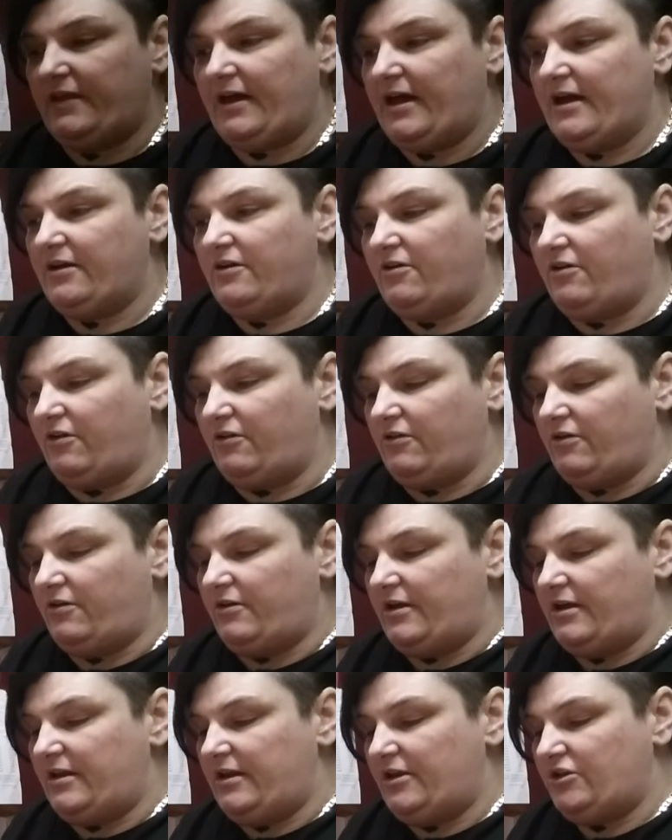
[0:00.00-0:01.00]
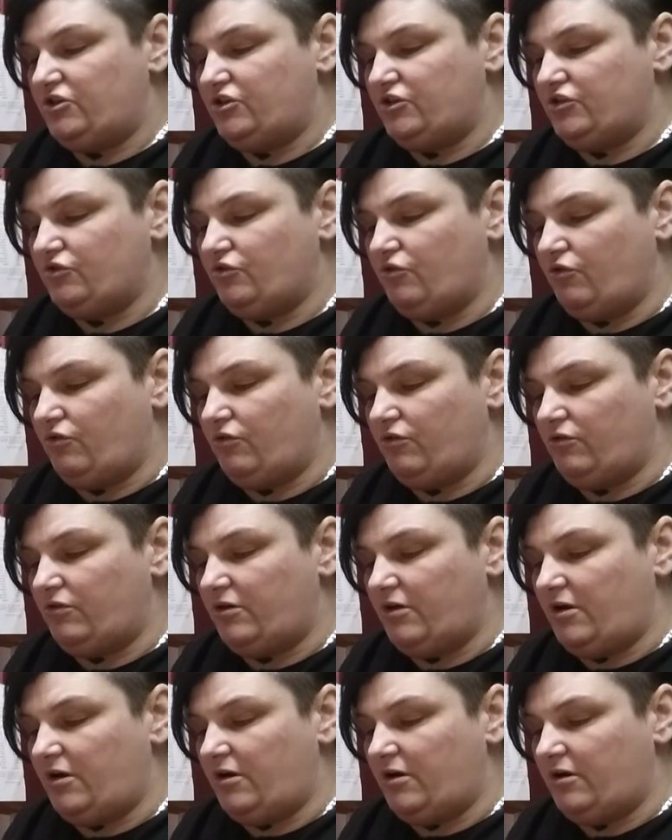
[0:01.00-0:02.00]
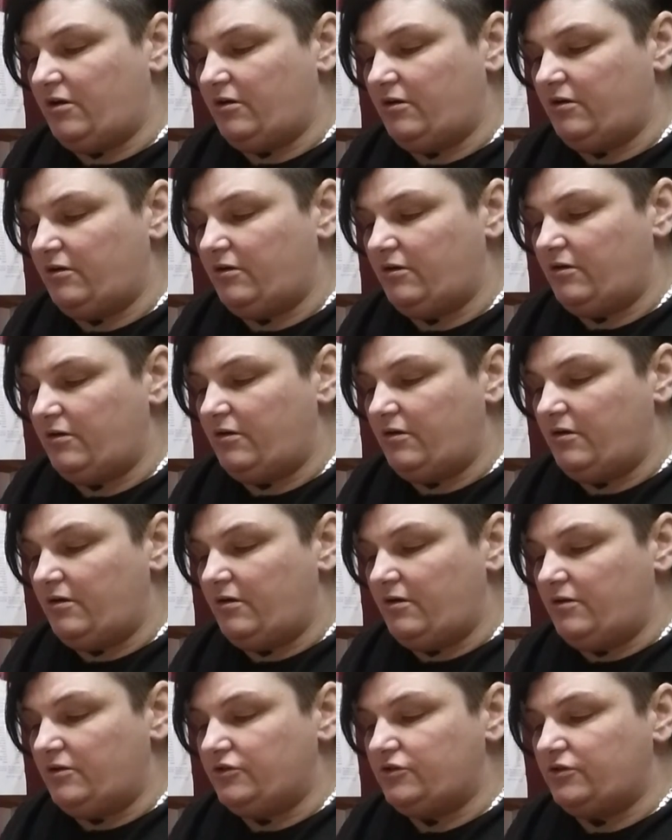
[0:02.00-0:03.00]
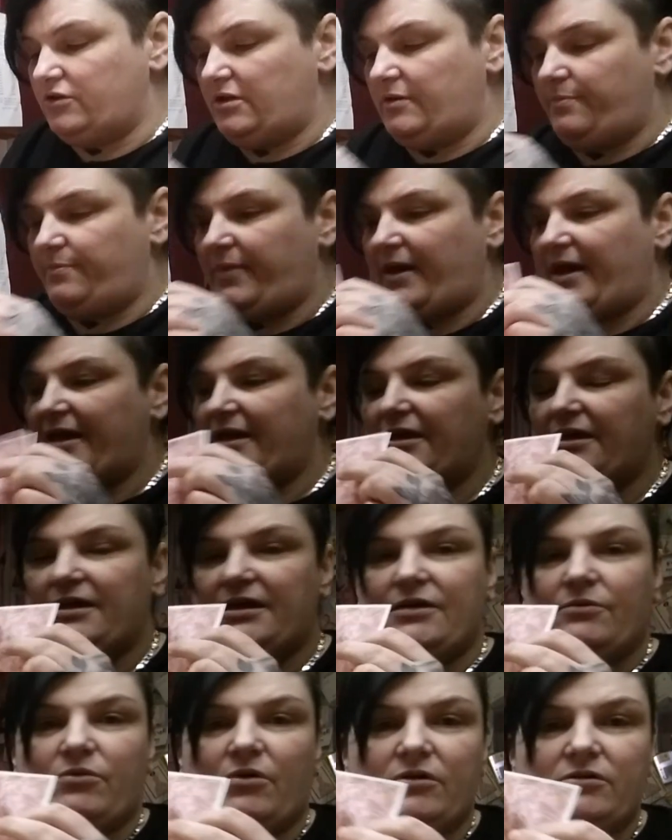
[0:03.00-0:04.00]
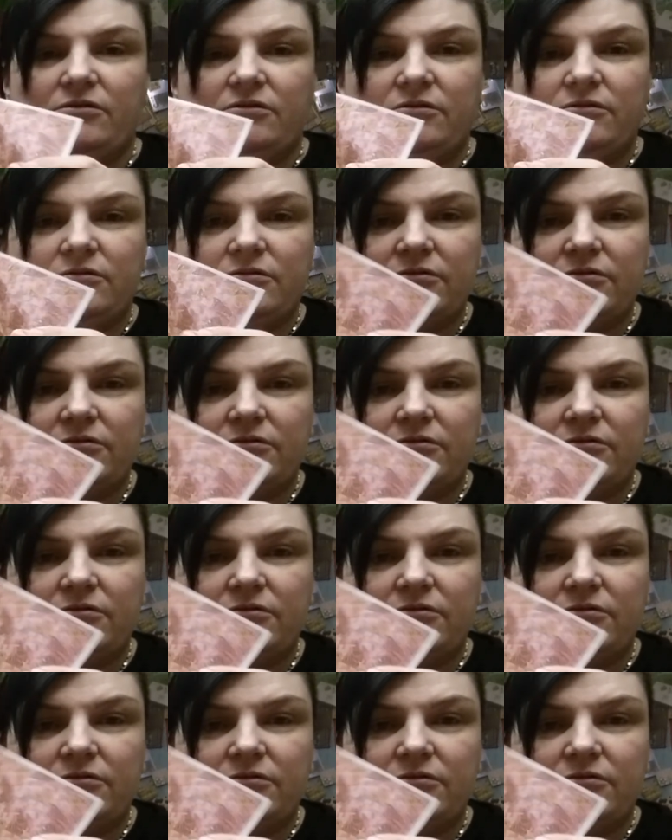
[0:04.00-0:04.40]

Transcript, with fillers: That colour. And then she's got a sort of pinky one.